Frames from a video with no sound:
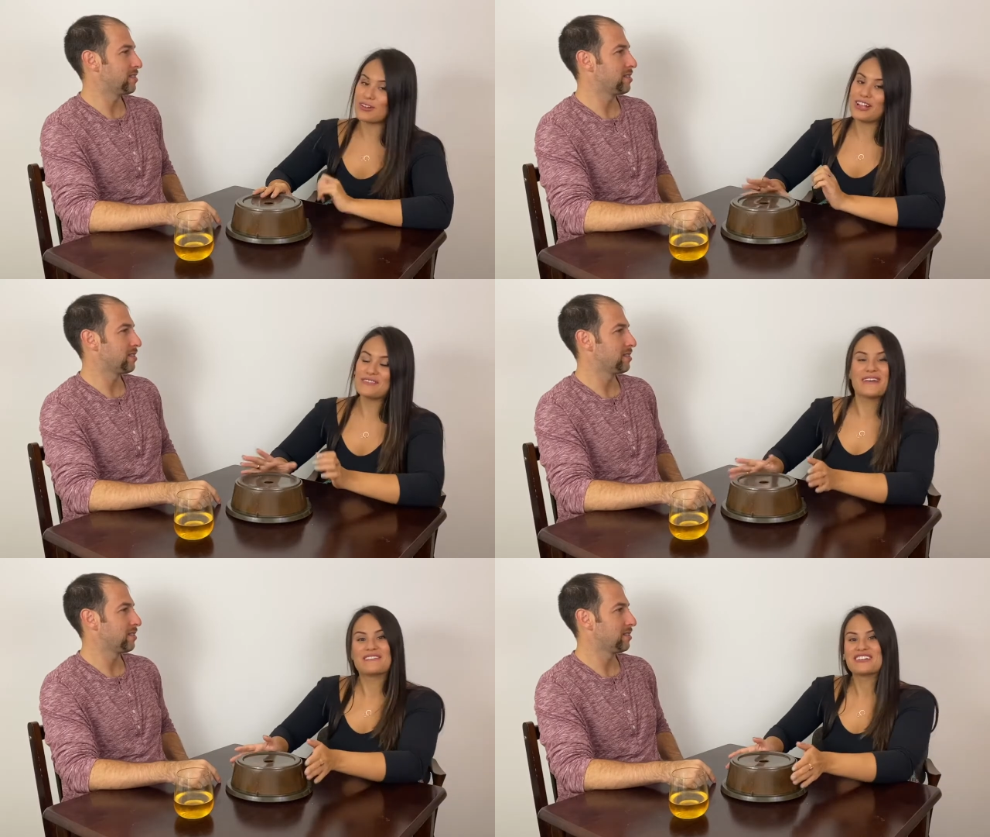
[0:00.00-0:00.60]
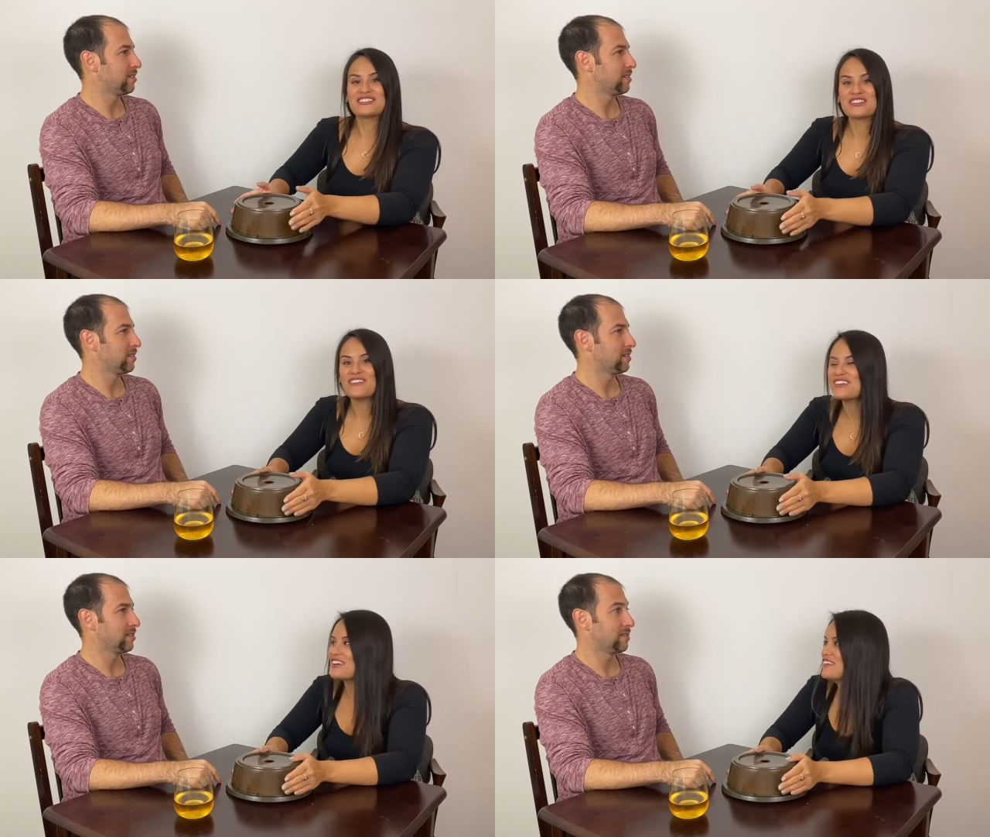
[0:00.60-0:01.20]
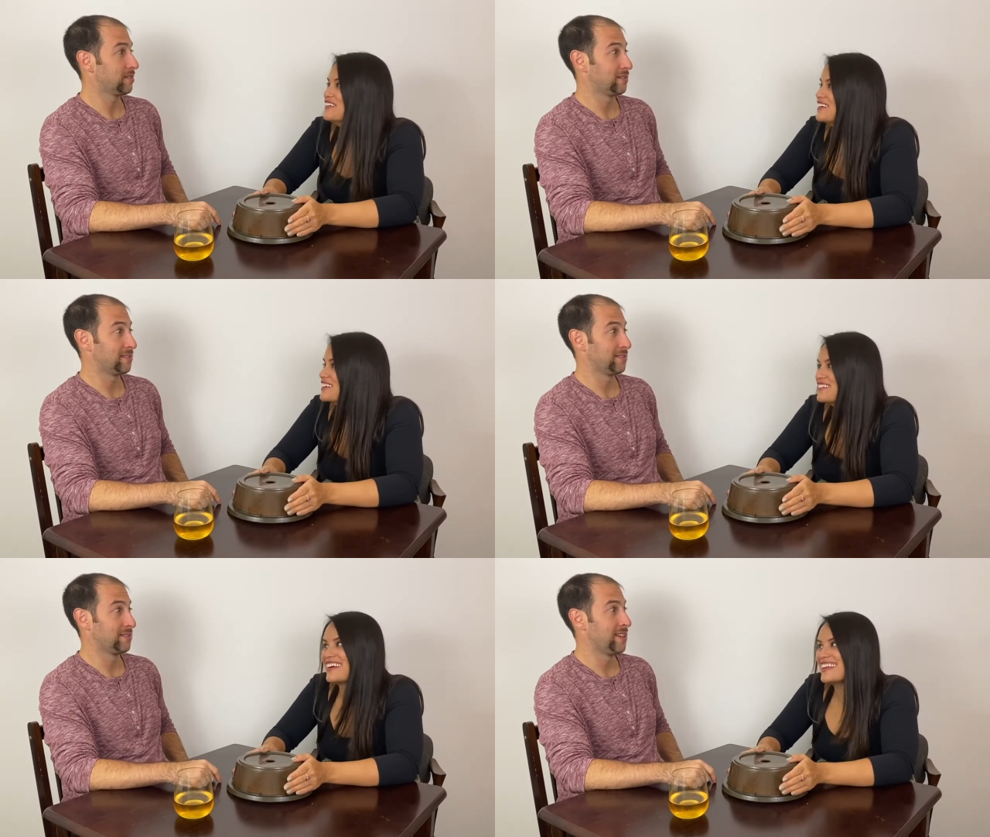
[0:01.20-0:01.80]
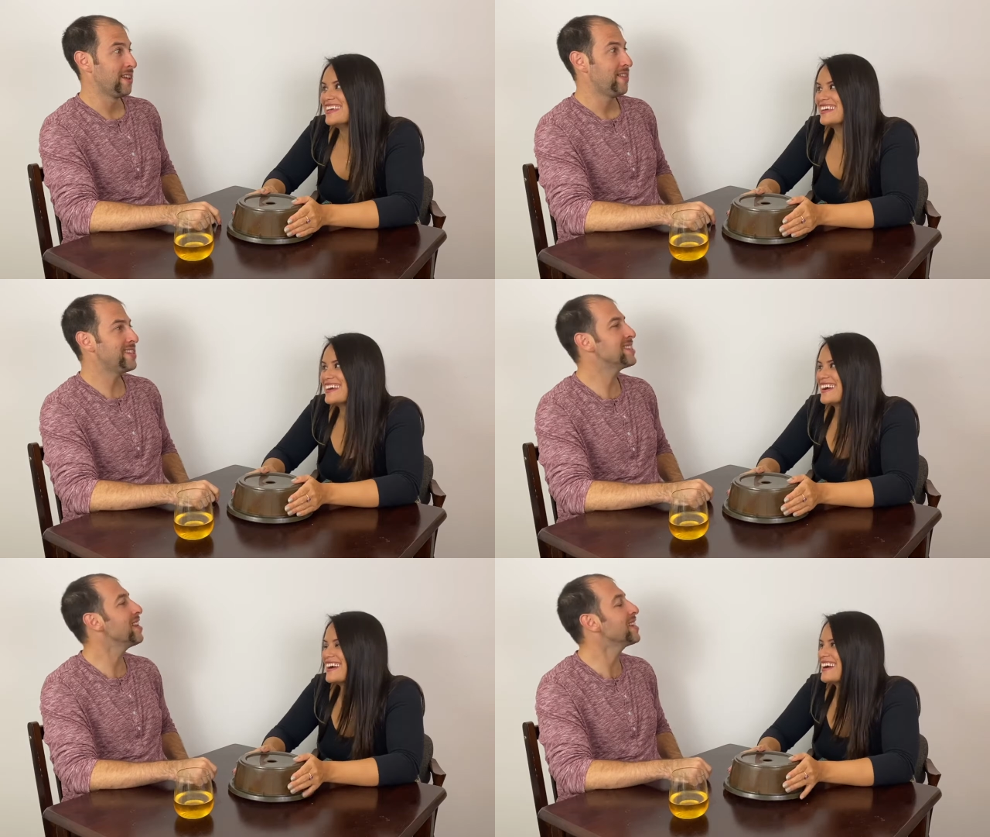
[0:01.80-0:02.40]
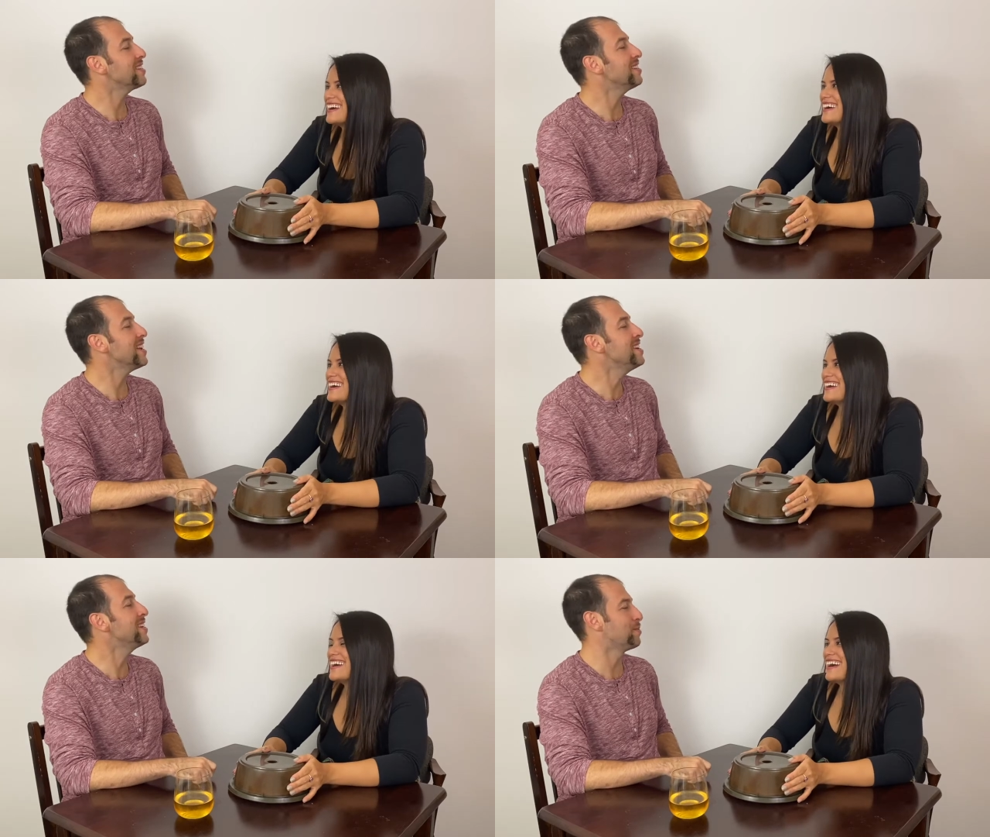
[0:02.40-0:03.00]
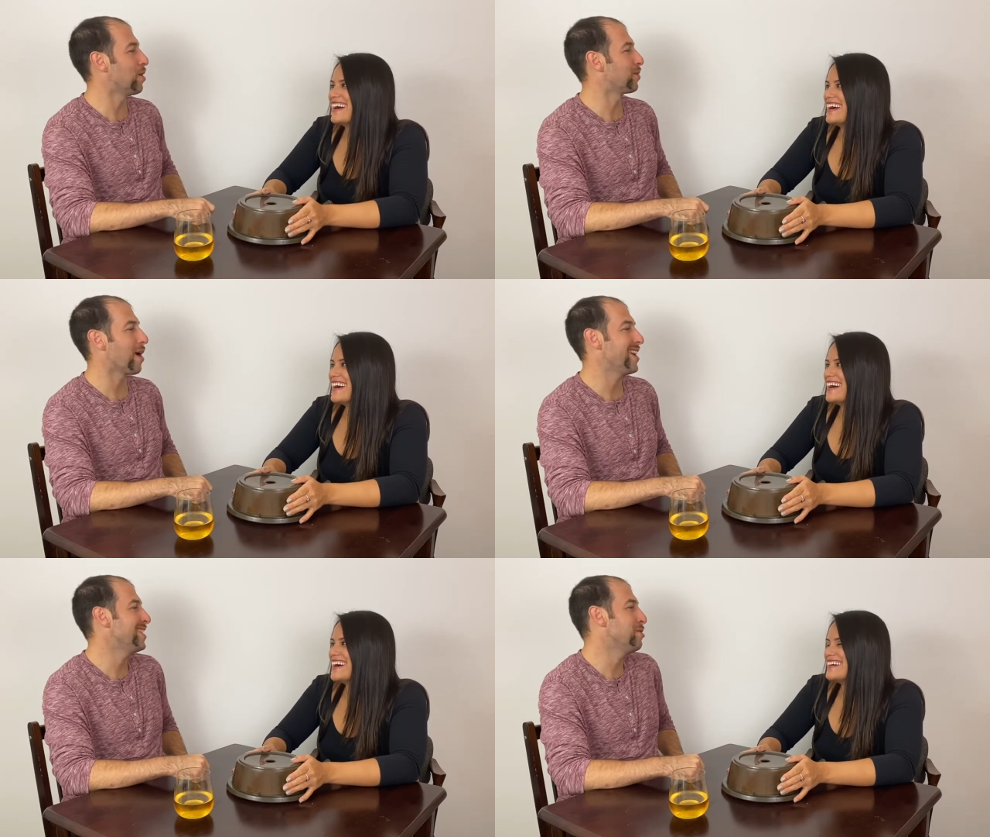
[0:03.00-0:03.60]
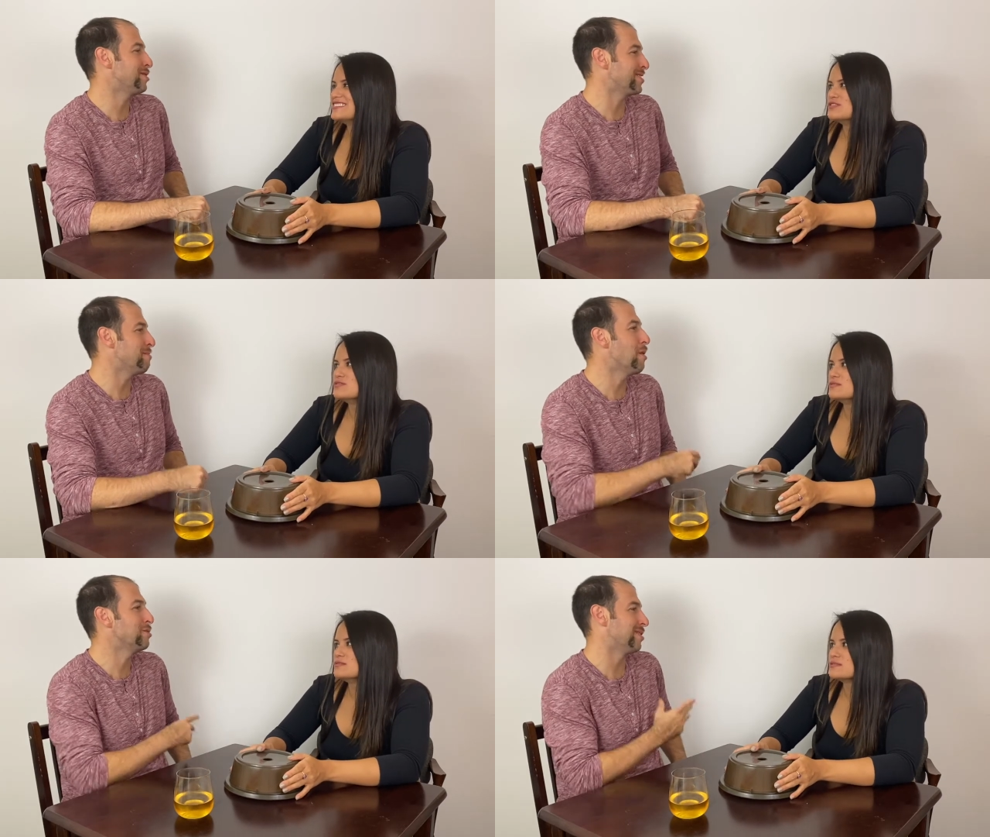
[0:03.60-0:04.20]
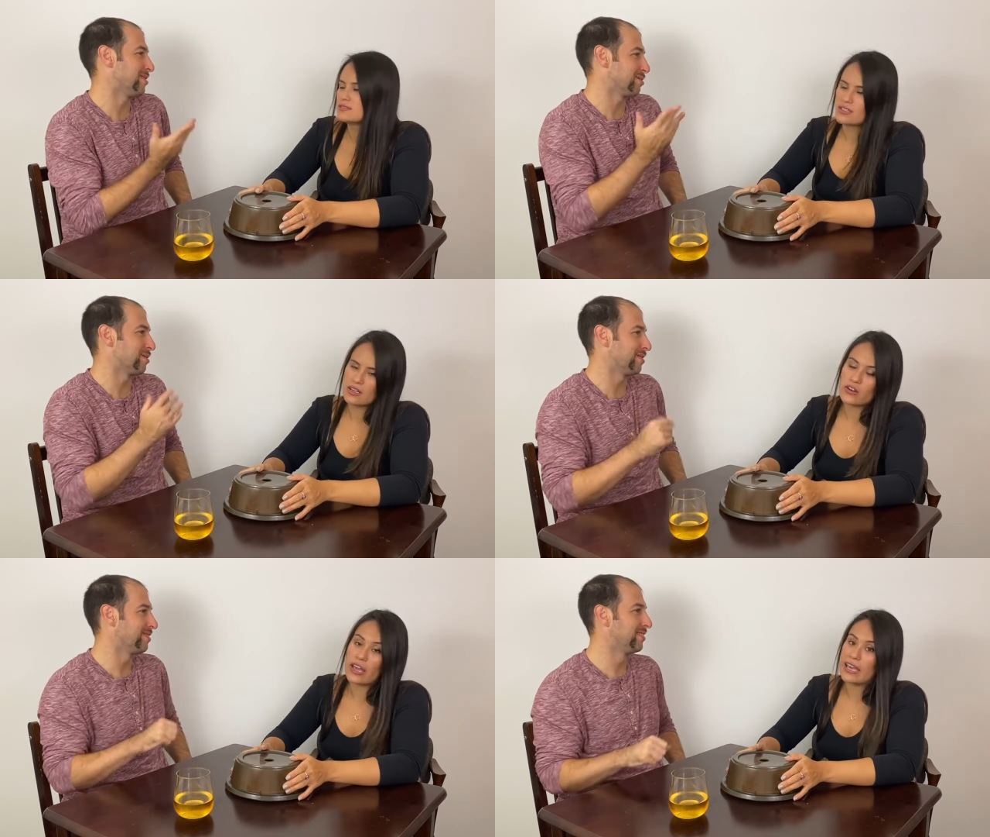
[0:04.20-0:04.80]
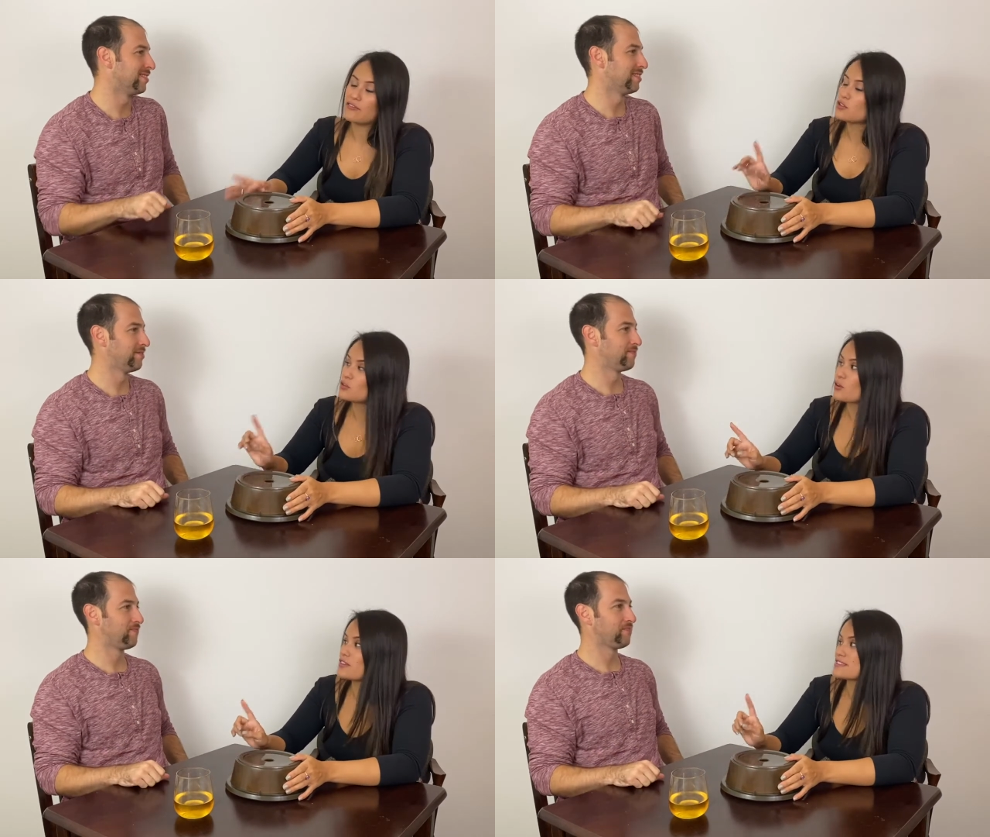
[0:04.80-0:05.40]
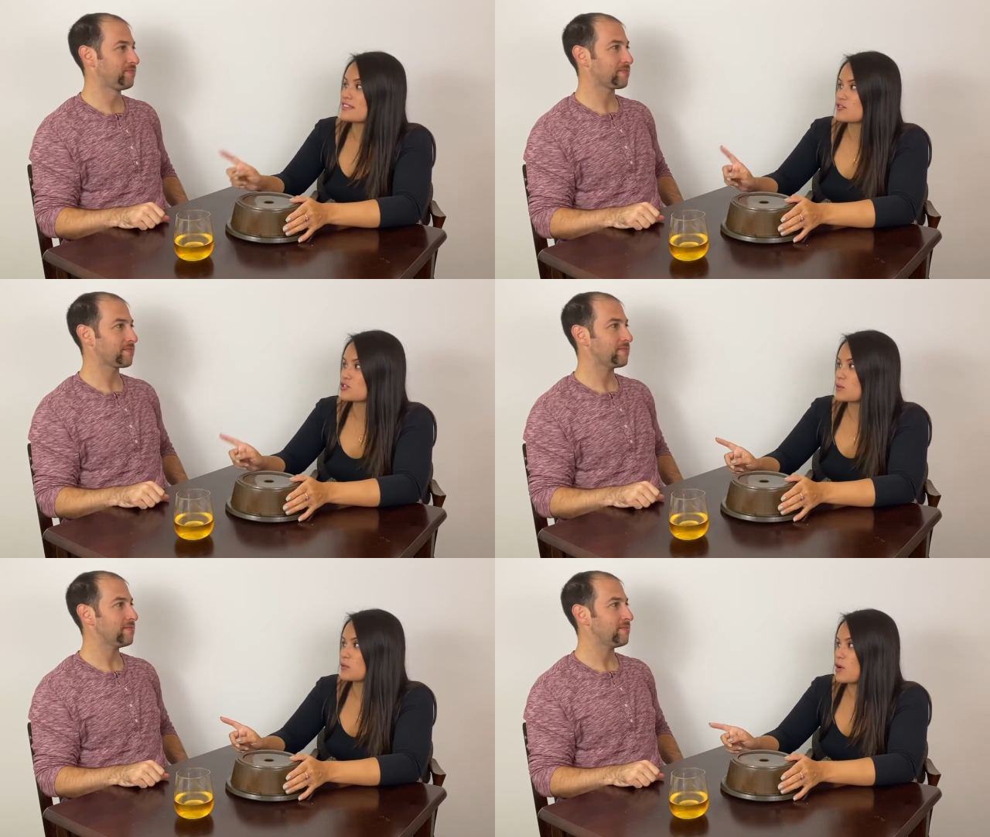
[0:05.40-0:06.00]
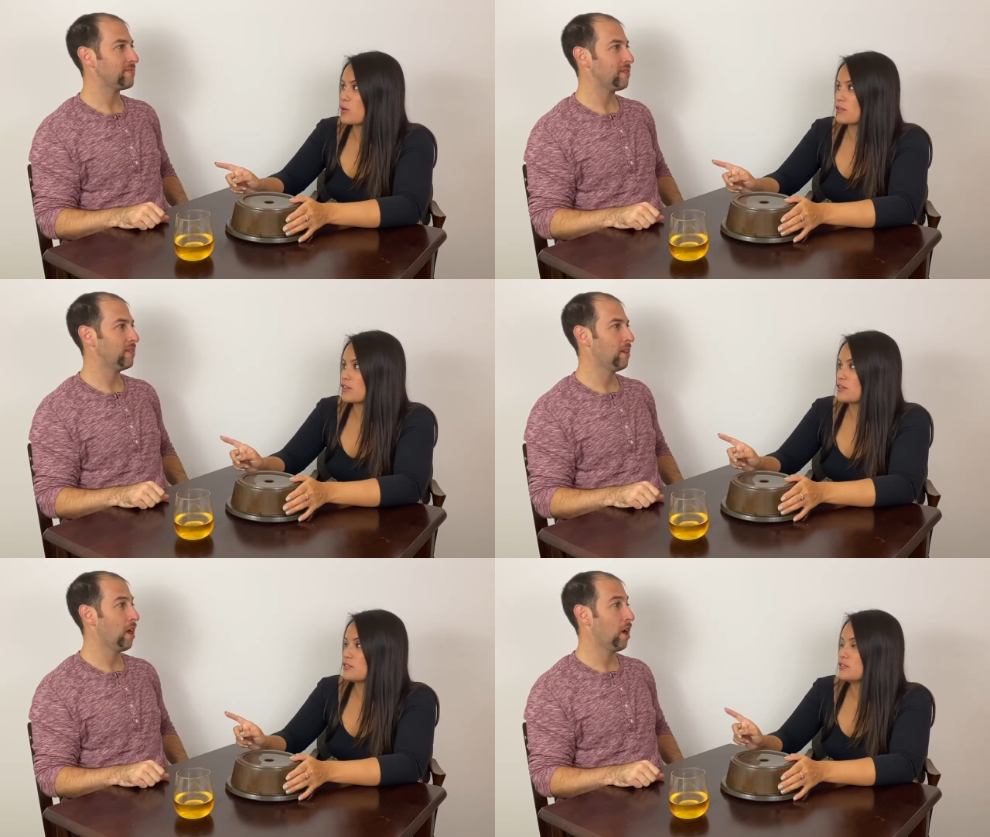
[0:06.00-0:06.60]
Speaker 1: Well, I'm gonna show you.
Speaker 2: You ready? This is like the Indian one, right? I didn't know samosas were.
Speaker 1: Okay, if you don't know this, then there's something wrong with you.